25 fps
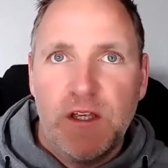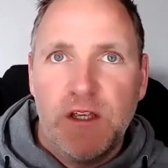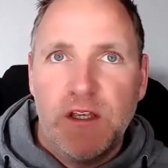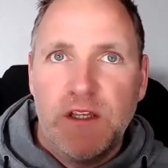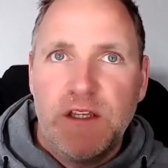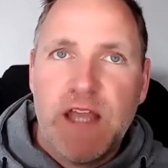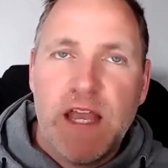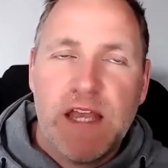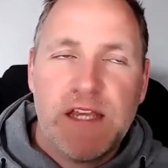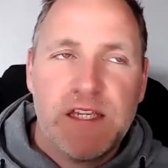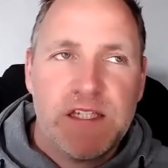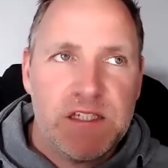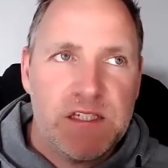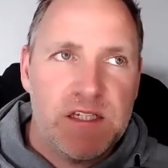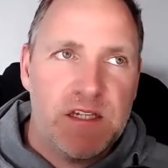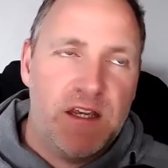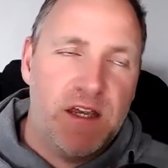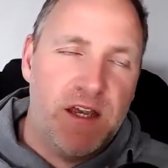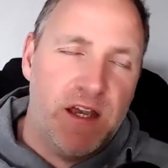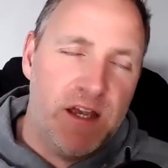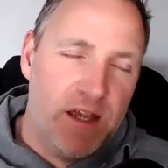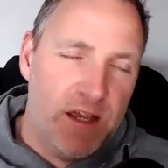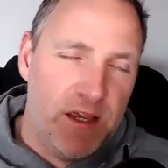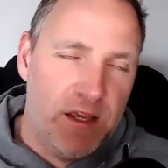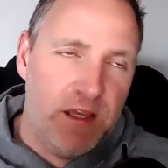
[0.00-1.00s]
Yes,
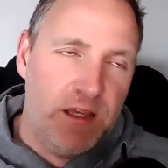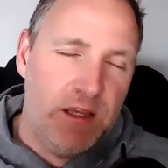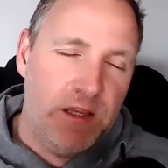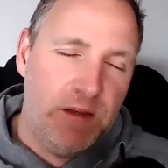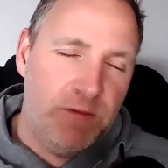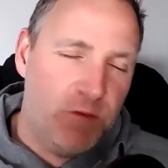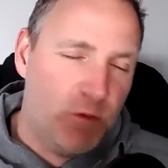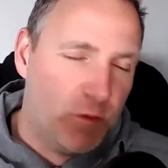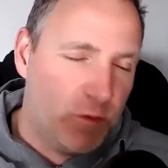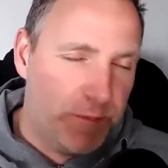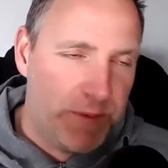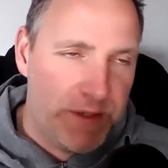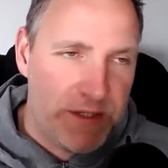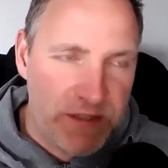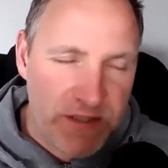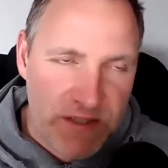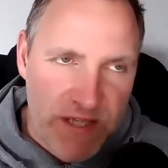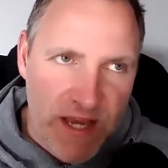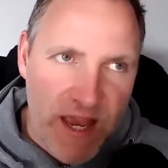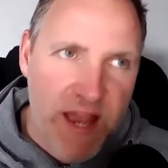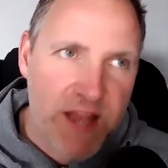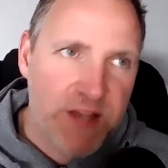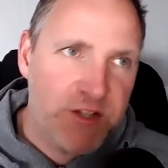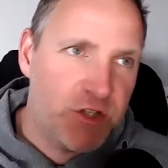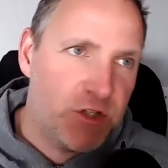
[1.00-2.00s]
if you want to be a
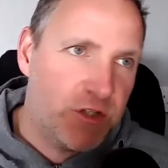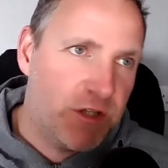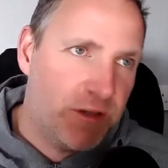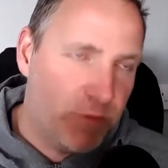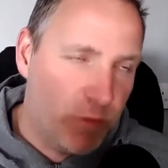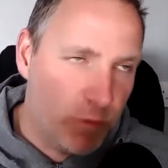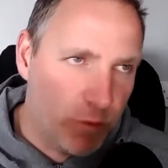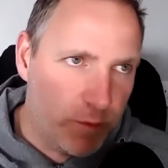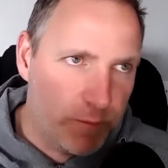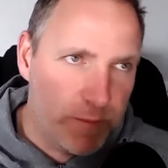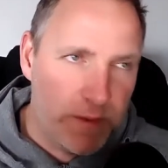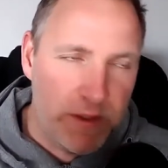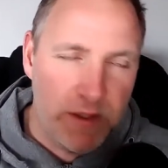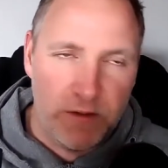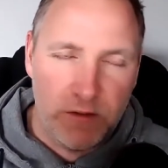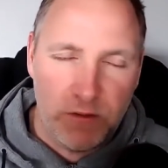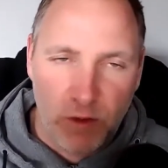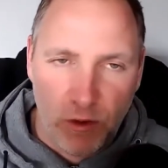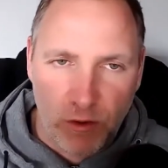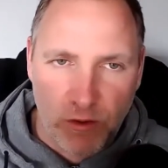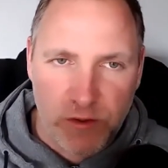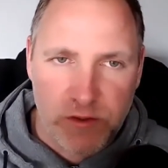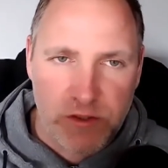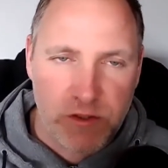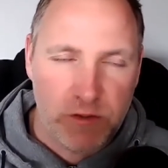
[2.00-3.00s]
surgeon, if you want to be a
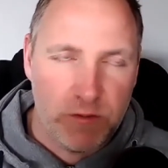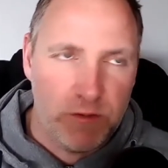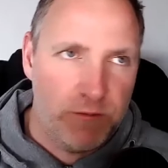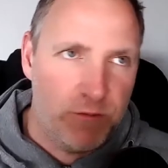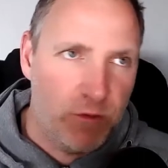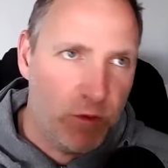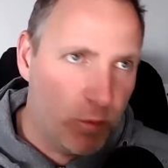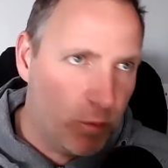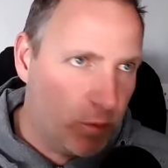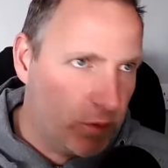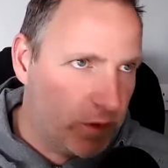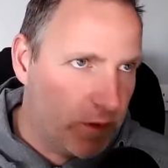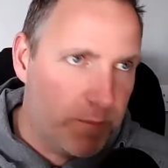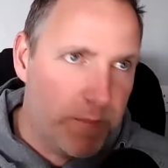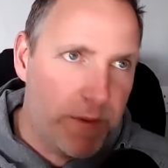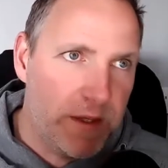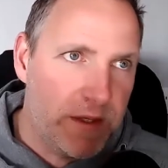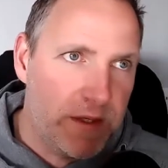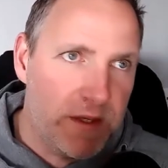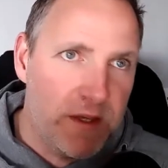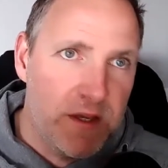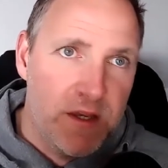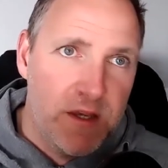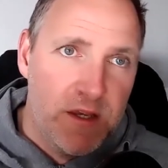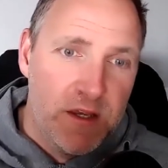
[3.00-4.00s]
doctor, if you want to
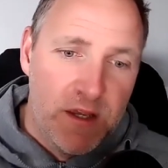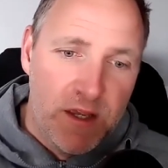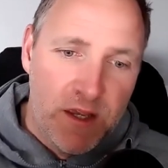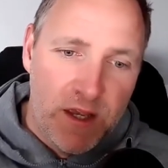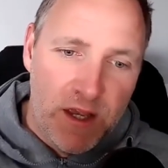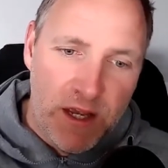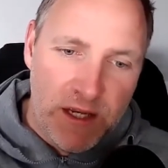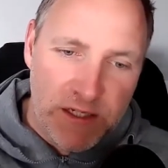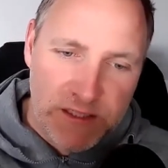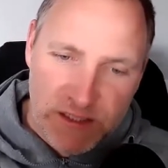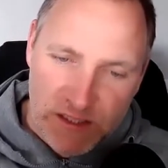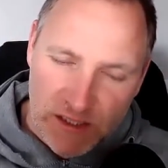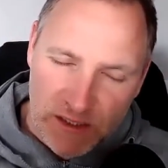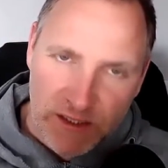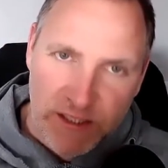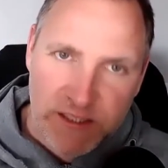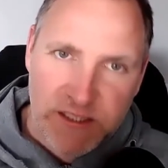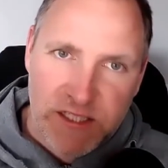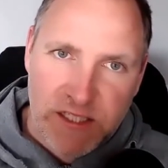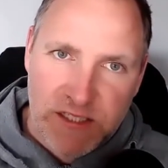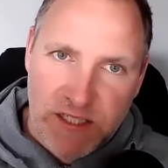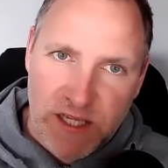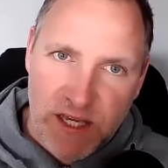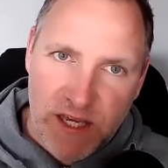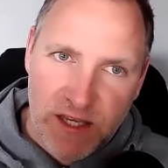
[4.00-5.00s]
be a
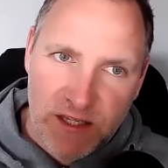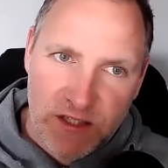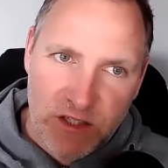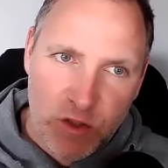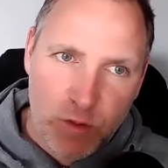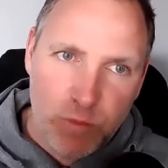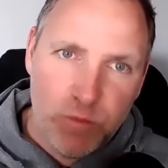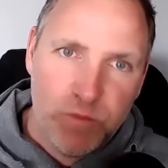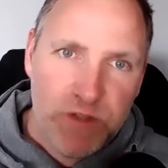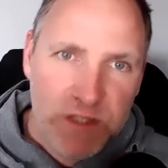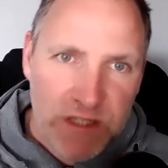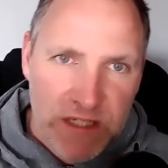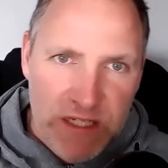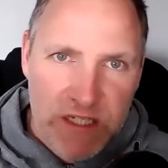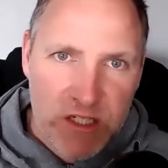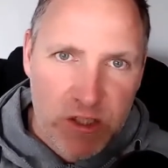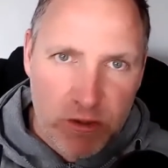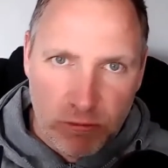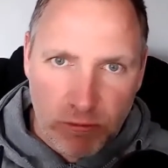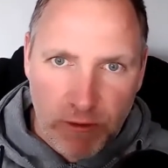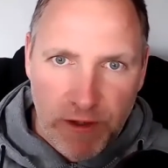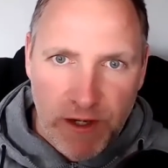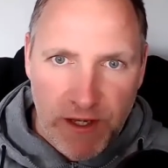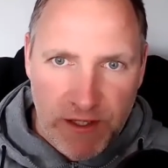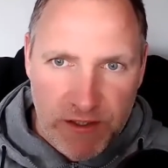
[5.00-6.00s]
solicitor, you need
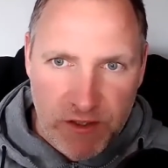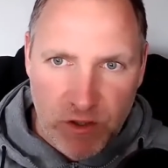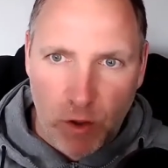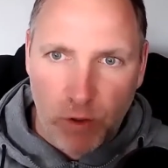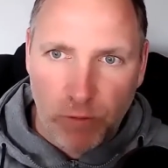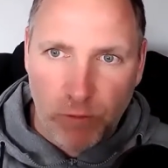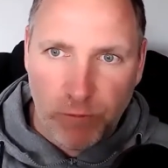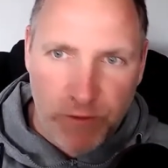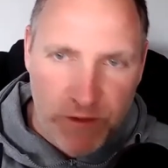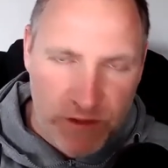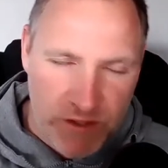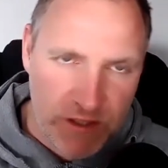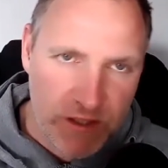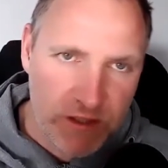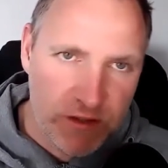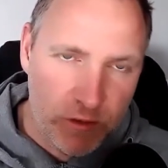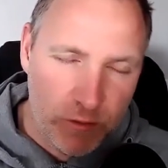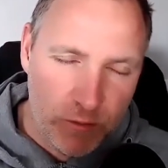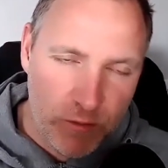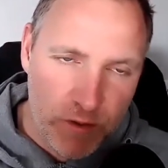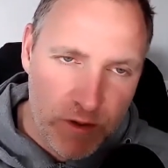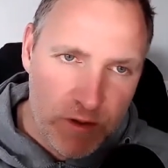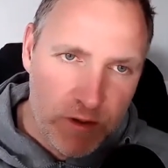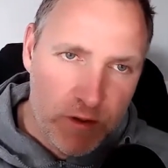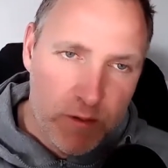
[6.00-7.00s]
grades. Obviously, you
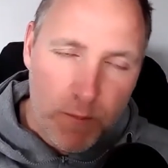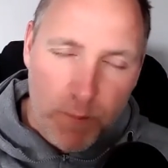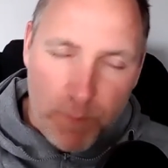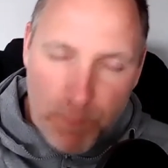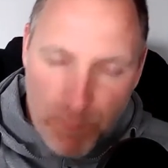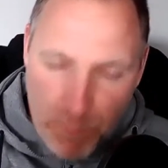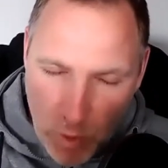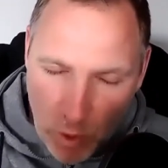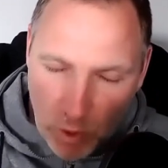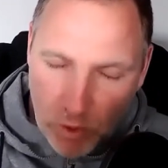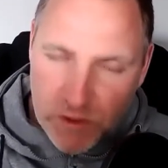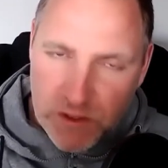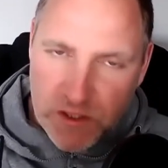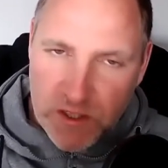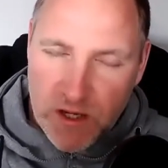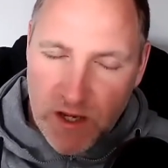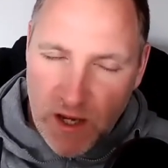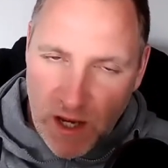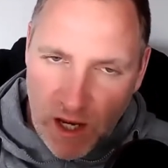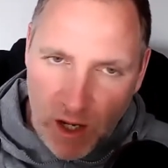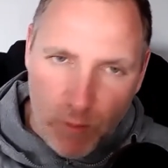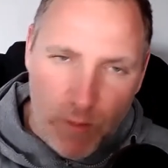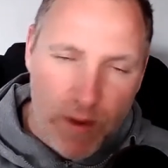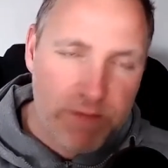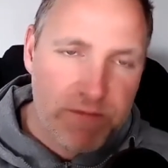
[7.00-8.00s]
do. But,
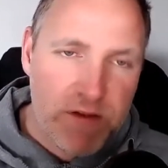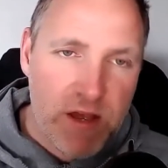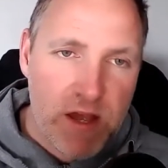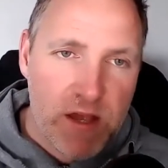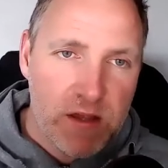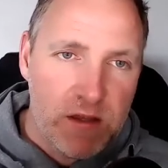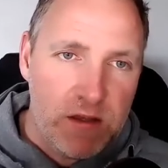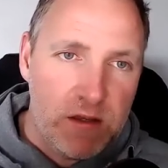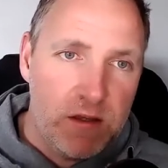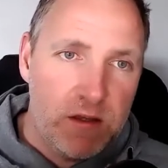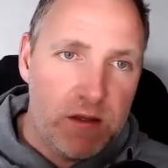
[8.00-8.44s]
however,